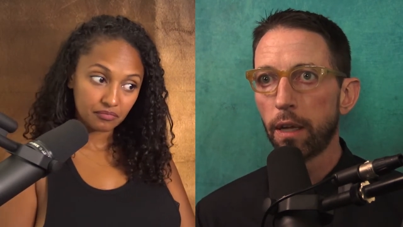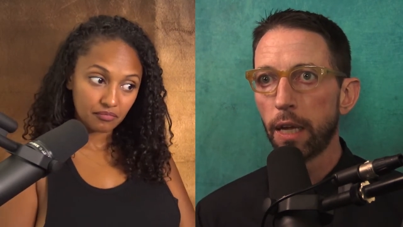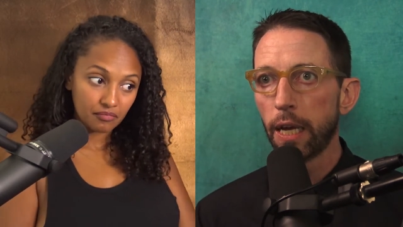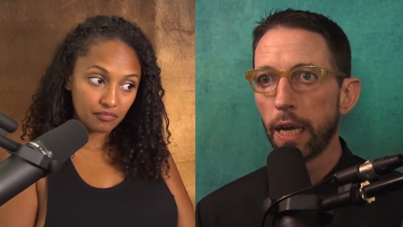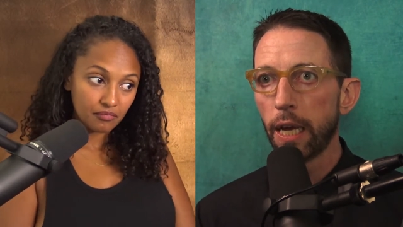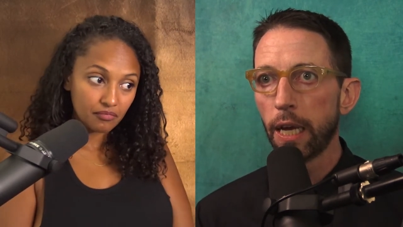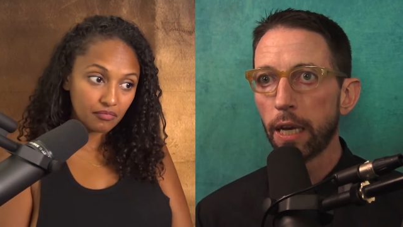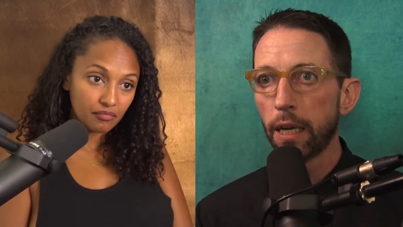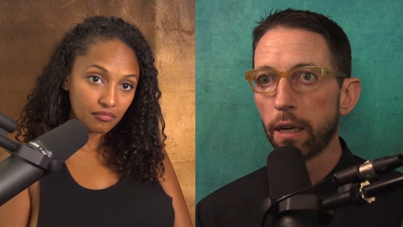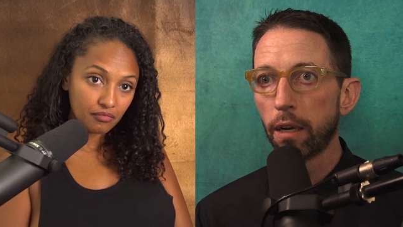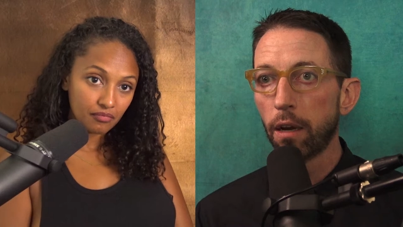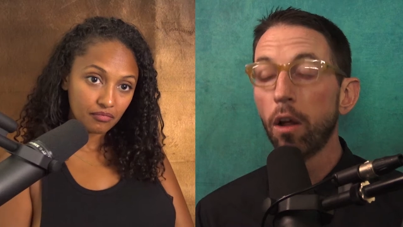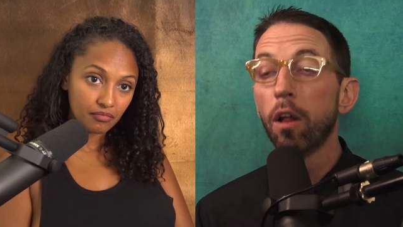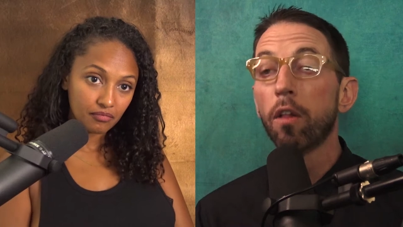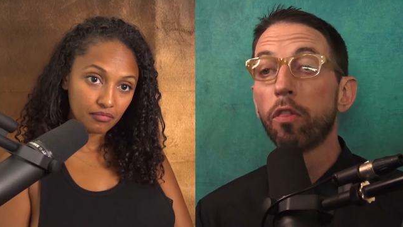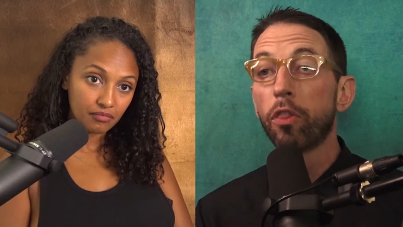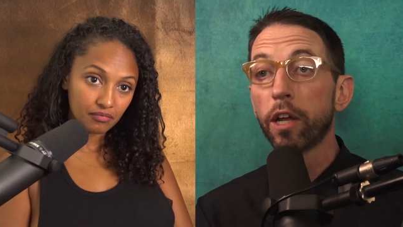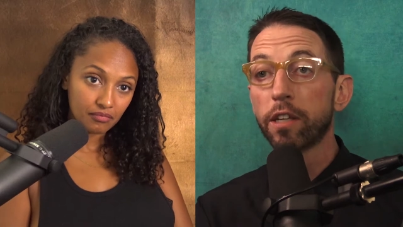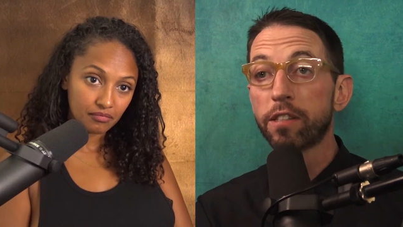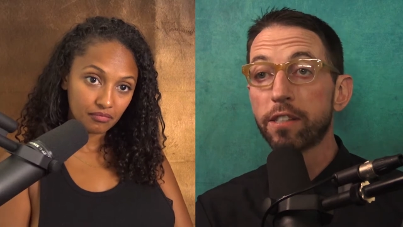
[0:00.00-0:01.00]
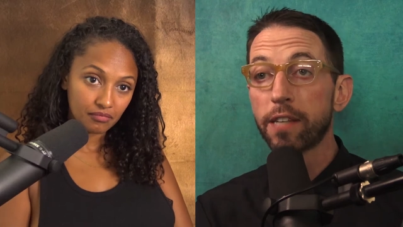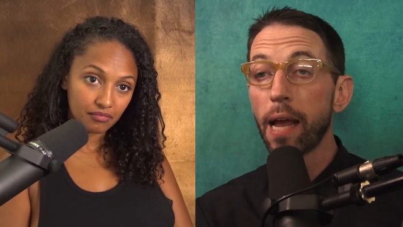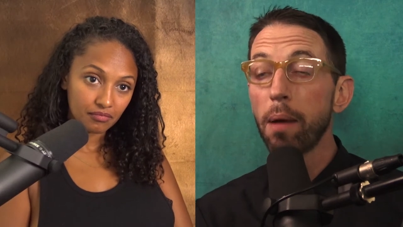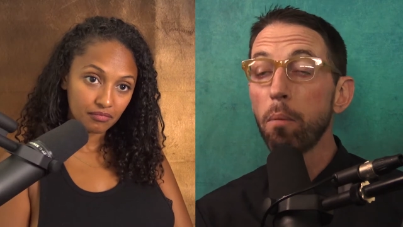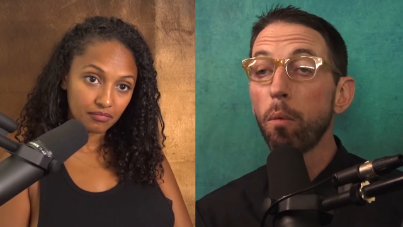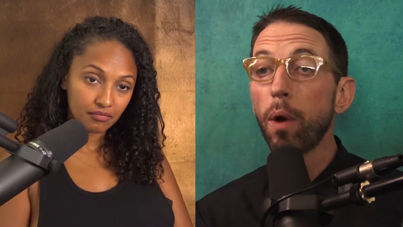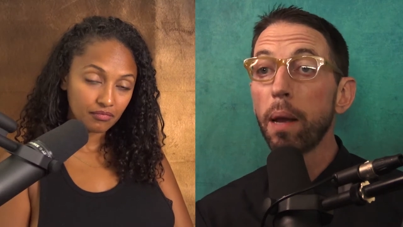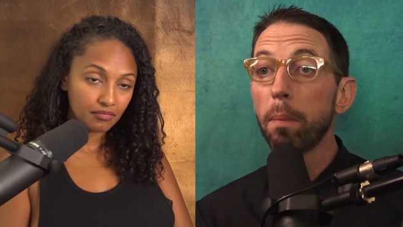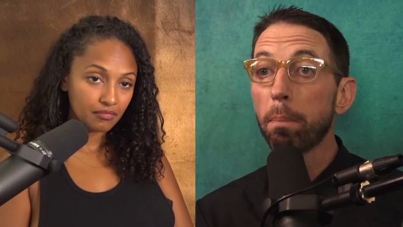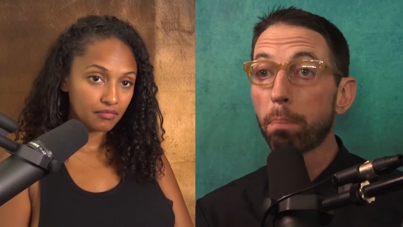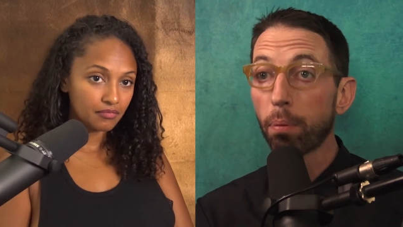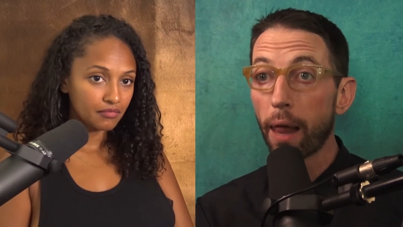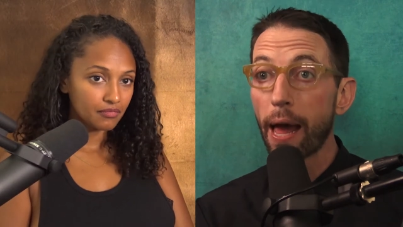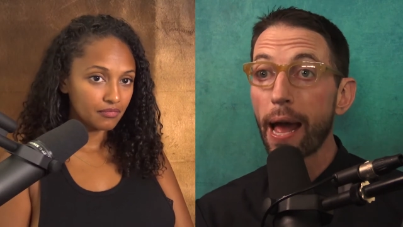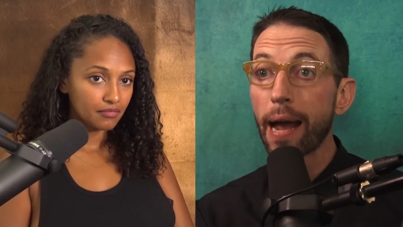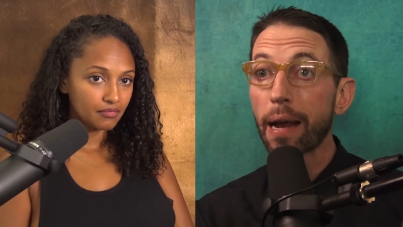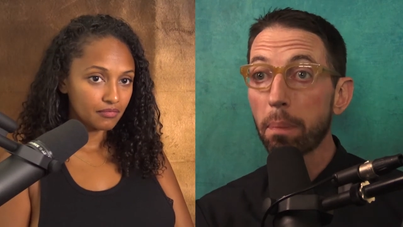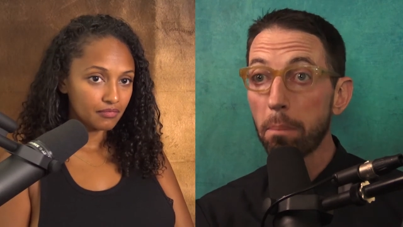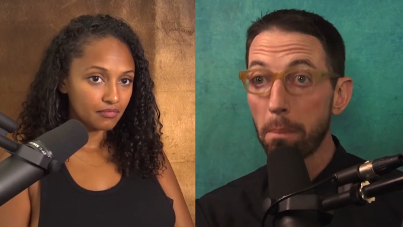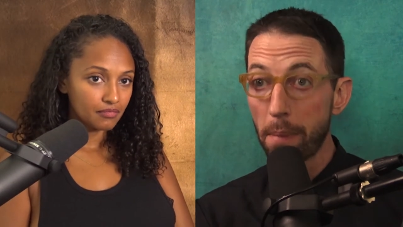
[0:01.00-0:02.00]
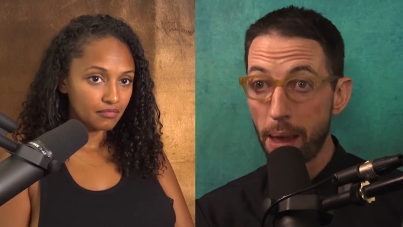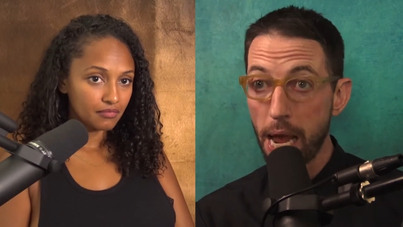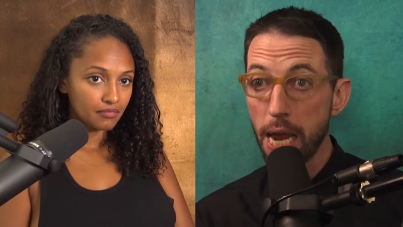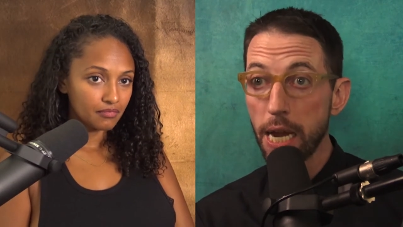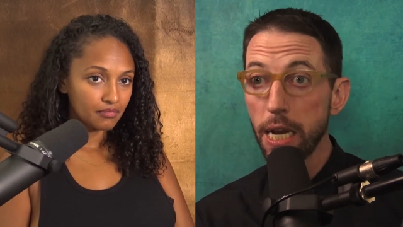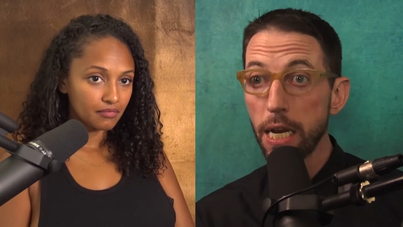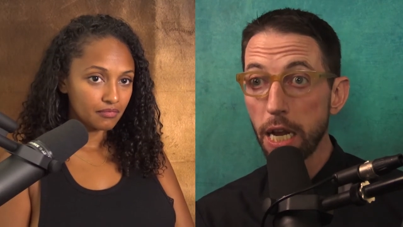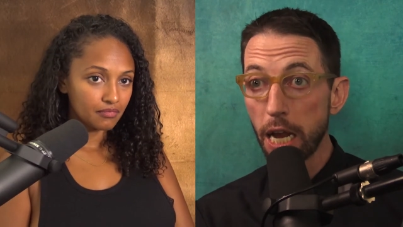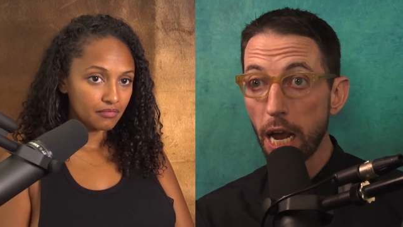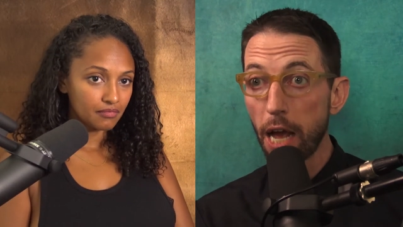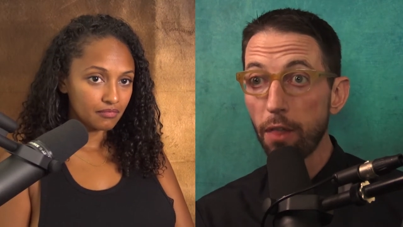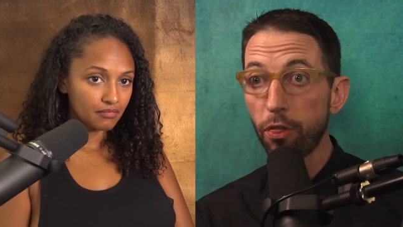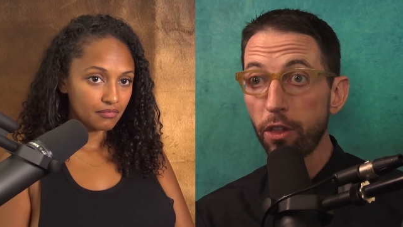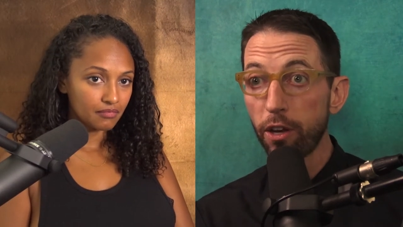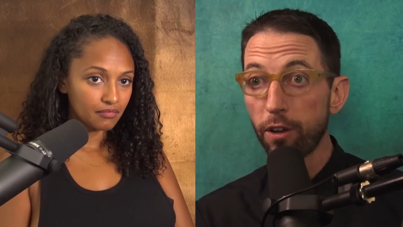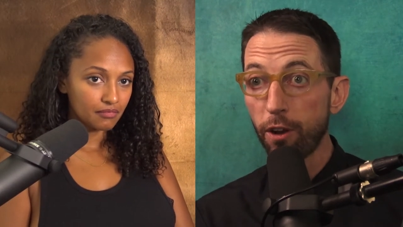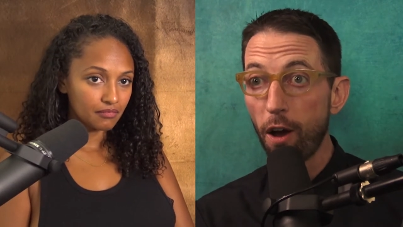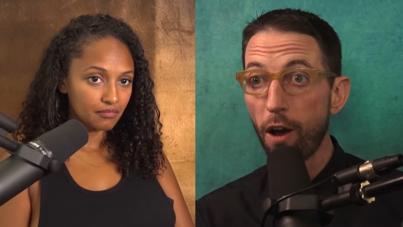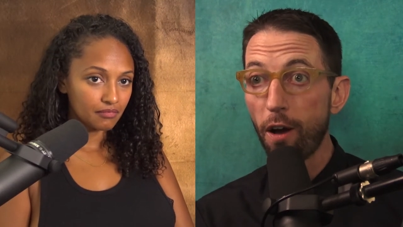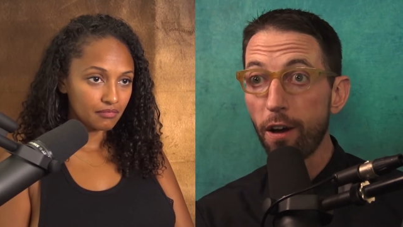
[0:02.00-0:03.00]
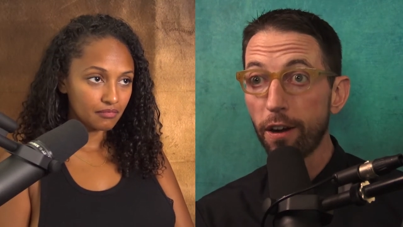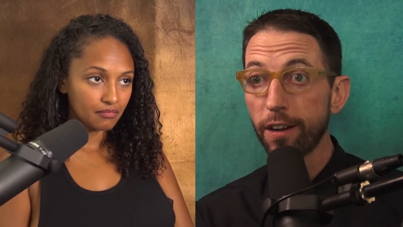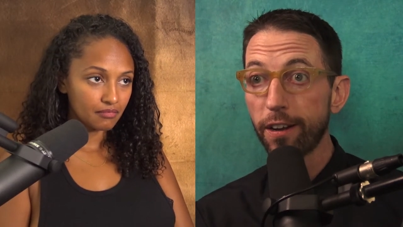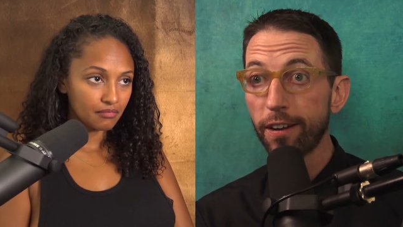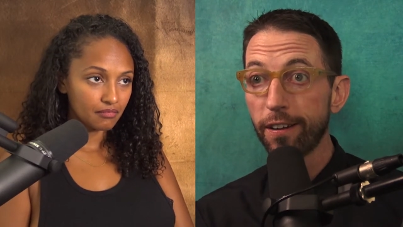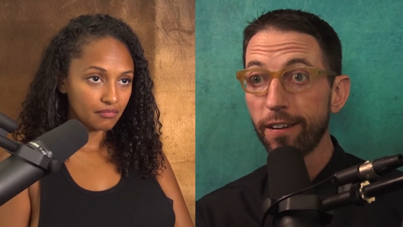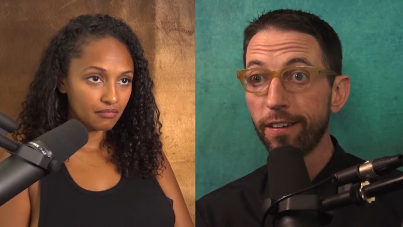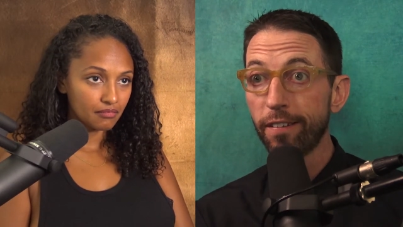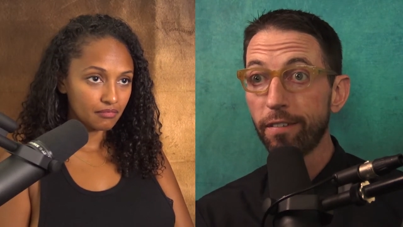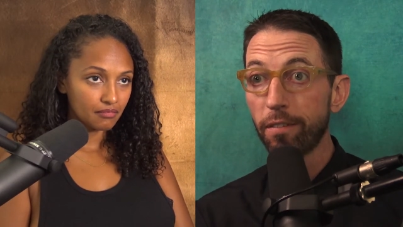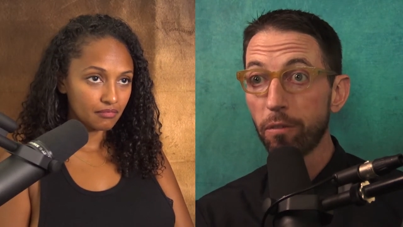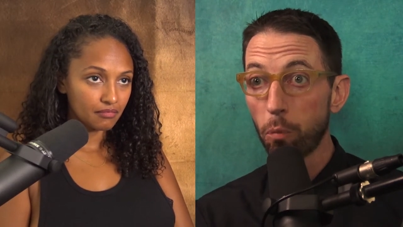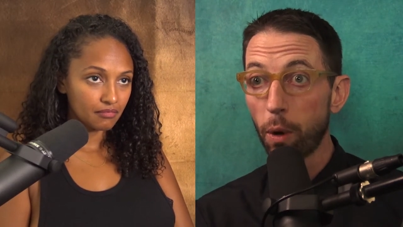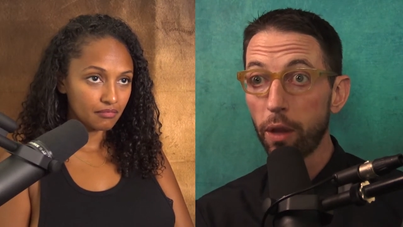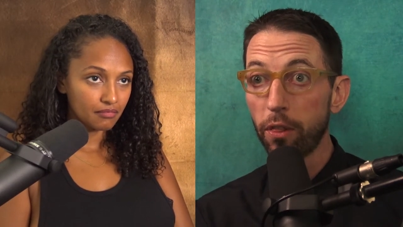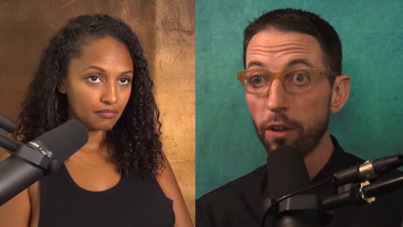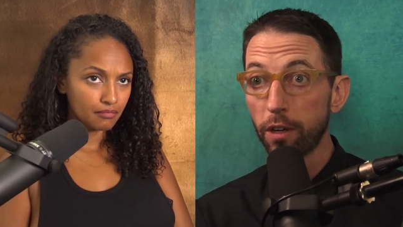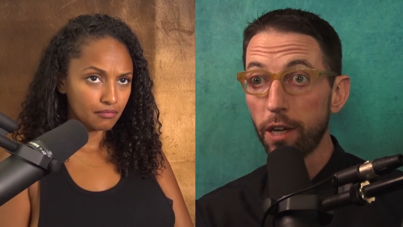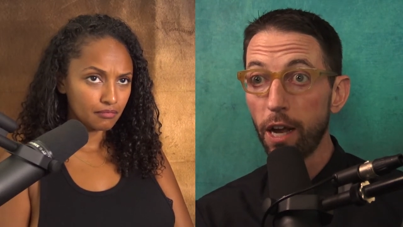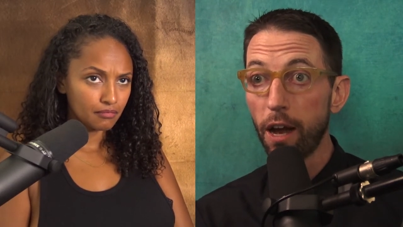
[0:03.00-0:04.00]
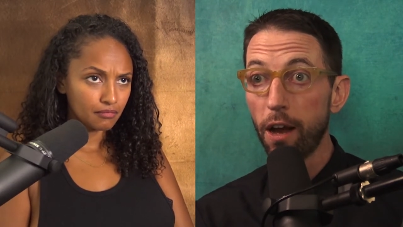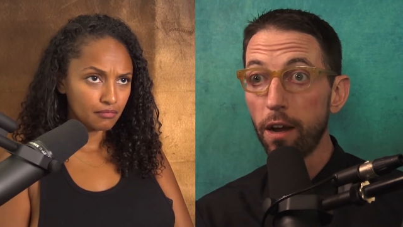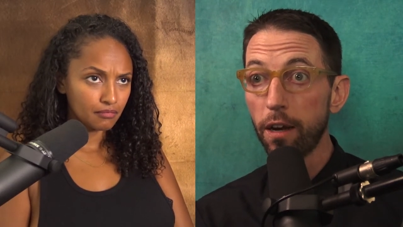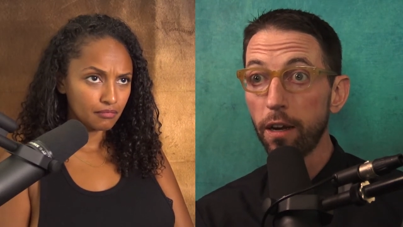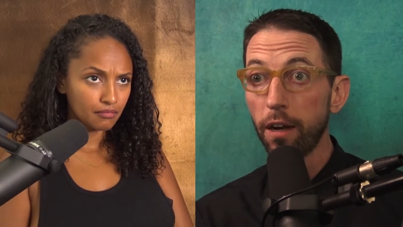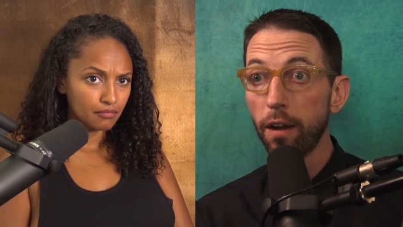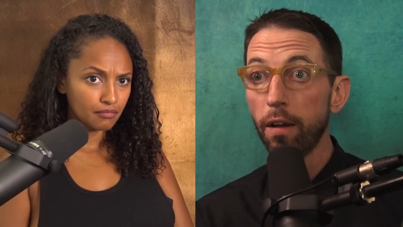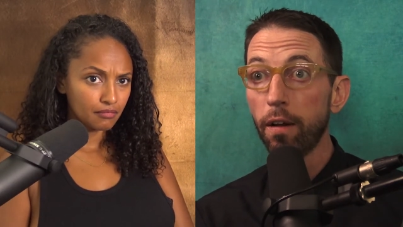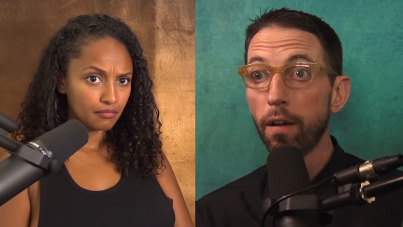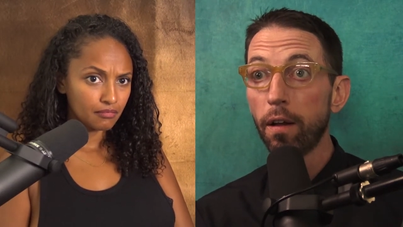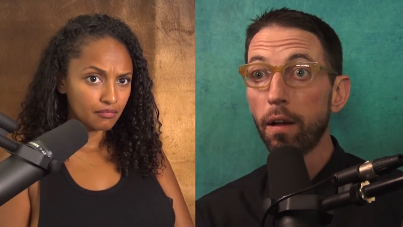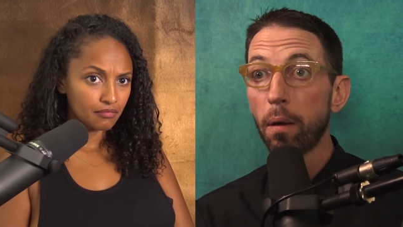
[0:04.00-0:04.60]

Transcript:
Speaker 1: In the same way black men get the talk when they're young,